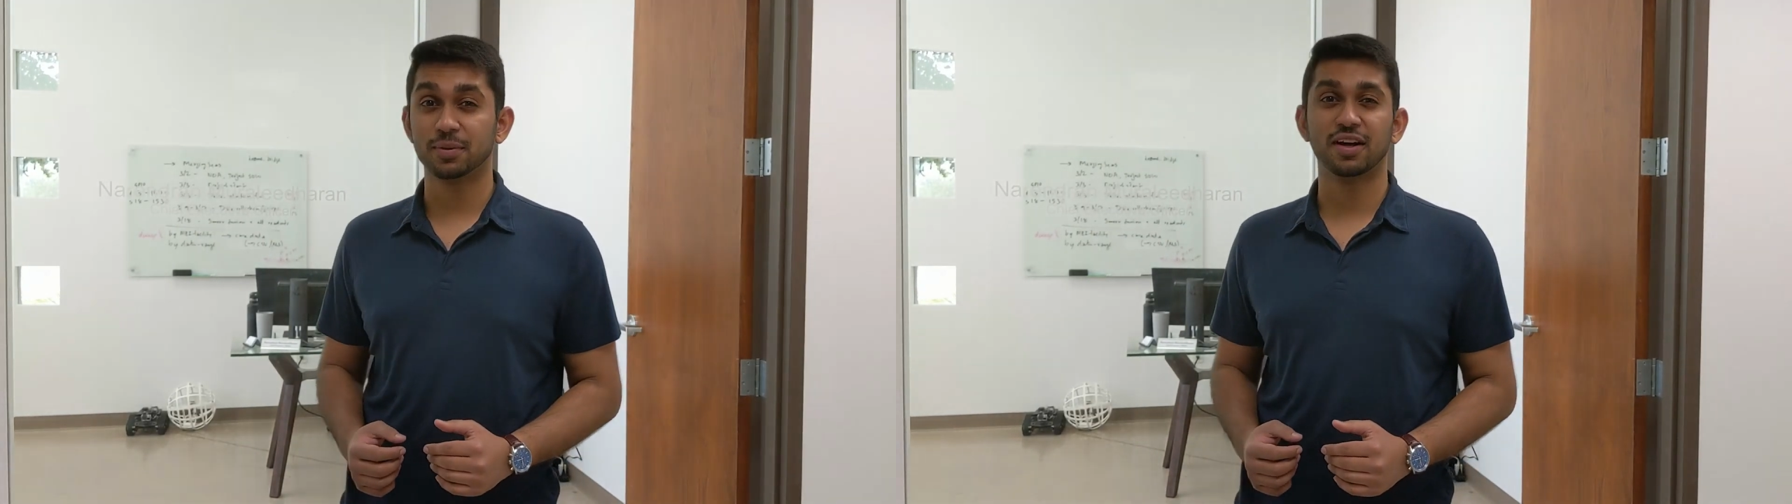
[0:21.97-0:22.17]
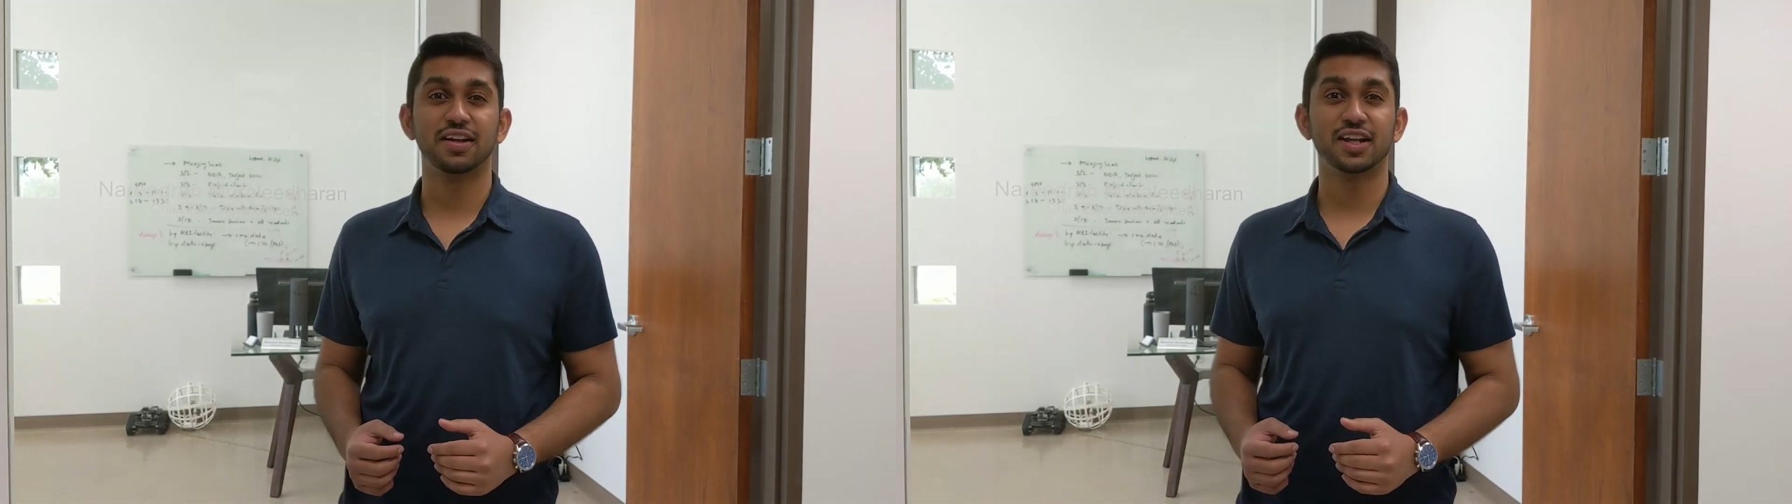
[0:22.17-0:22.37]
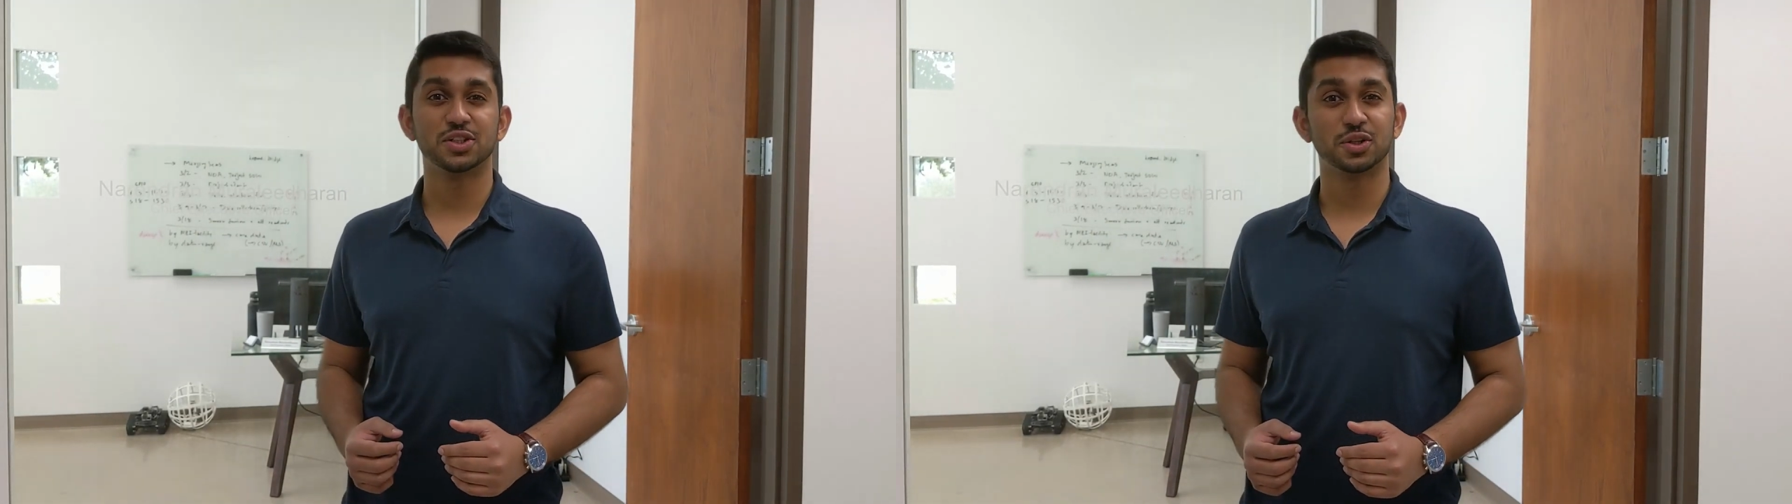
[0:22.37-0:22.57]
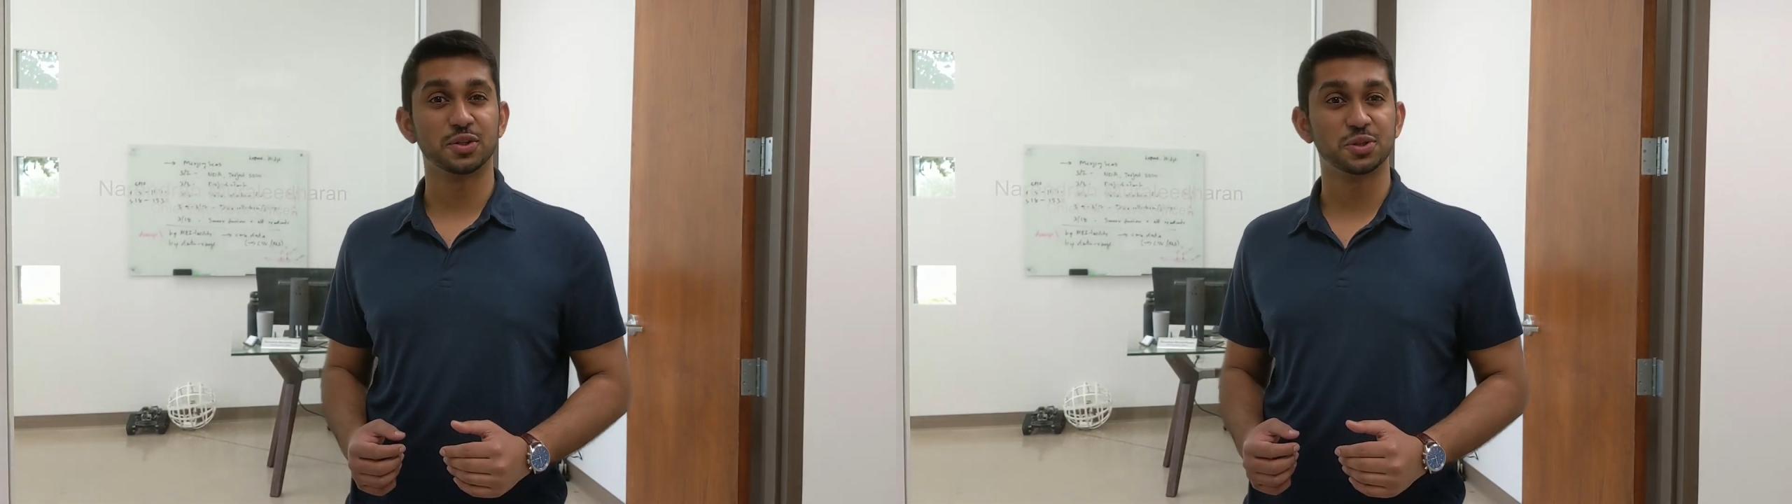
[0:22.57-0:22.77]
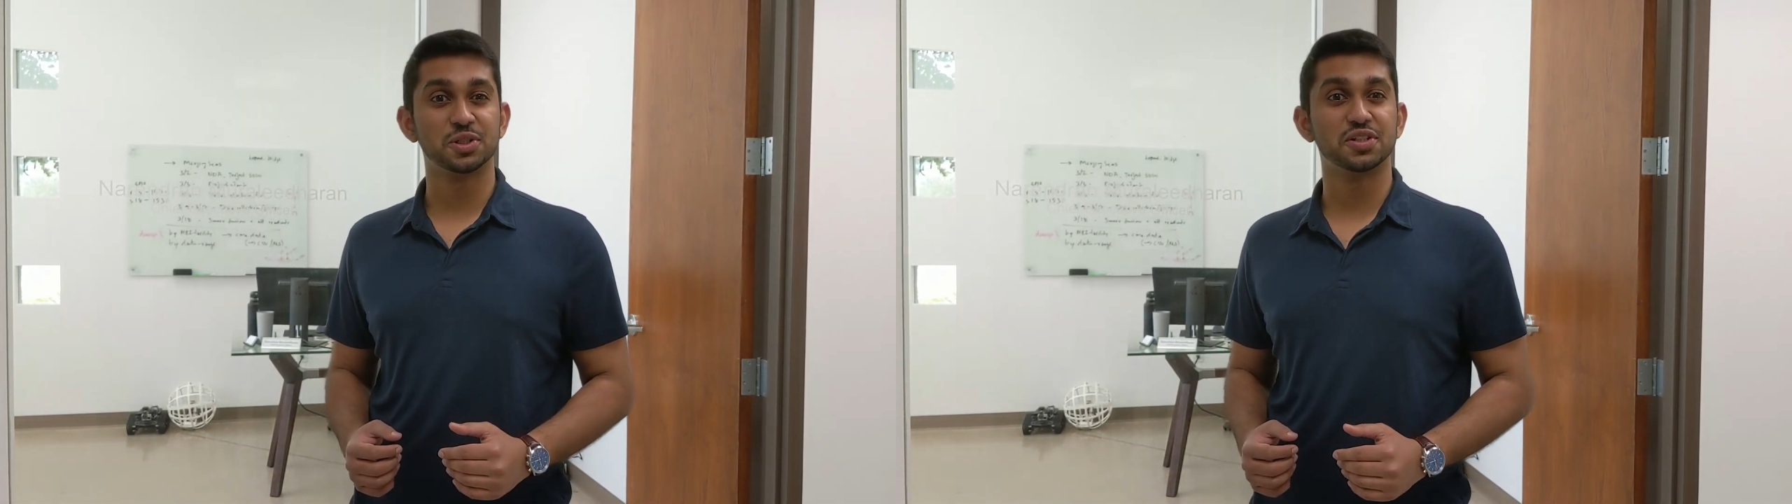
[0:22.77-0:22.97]
cutting-edge
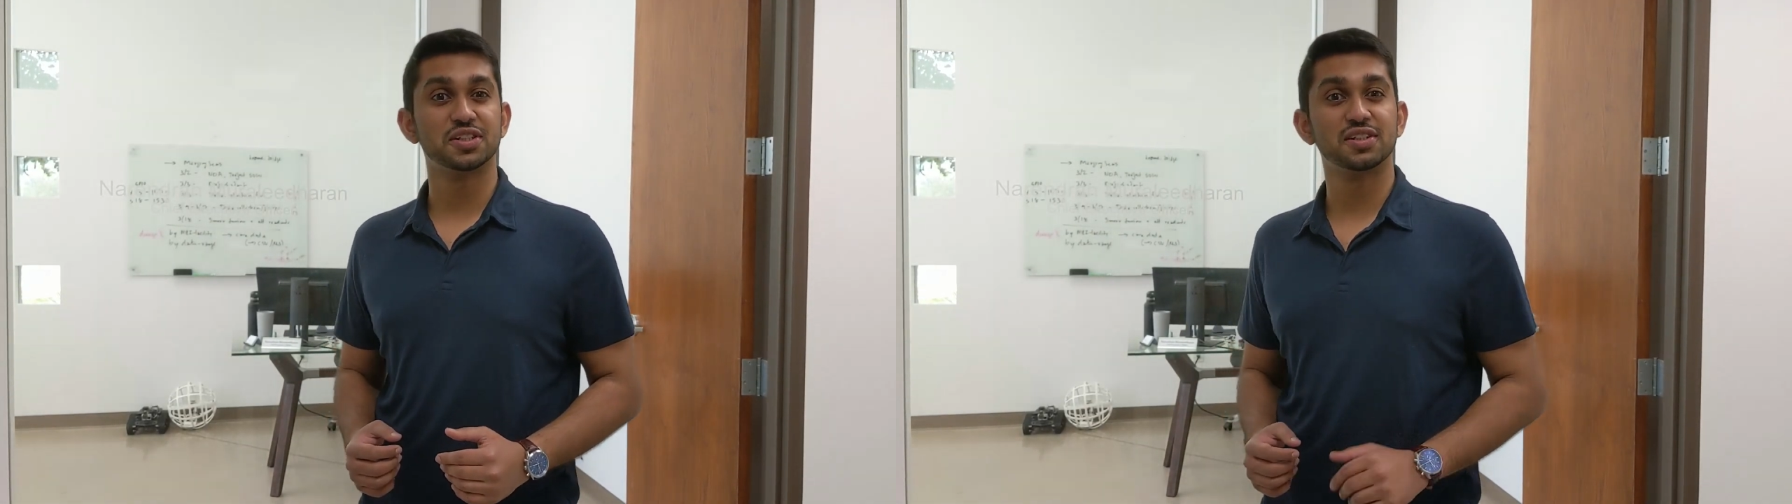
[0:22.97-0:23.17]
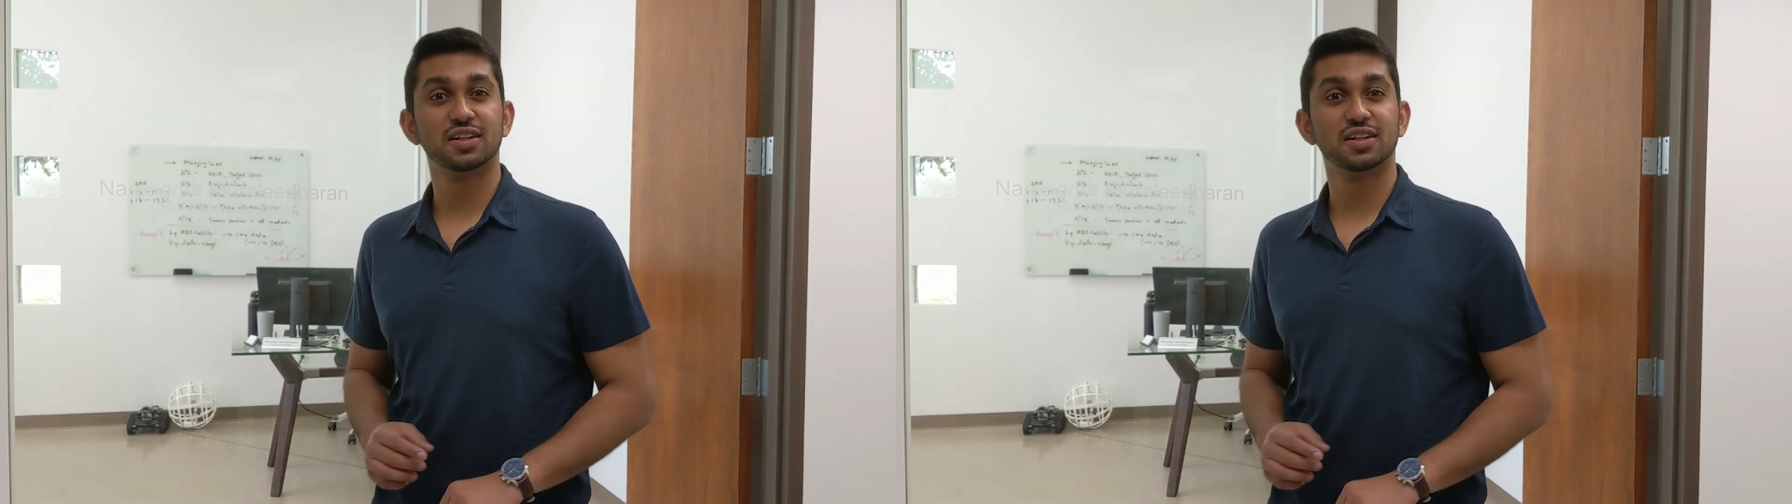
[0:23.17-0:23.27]
solutions.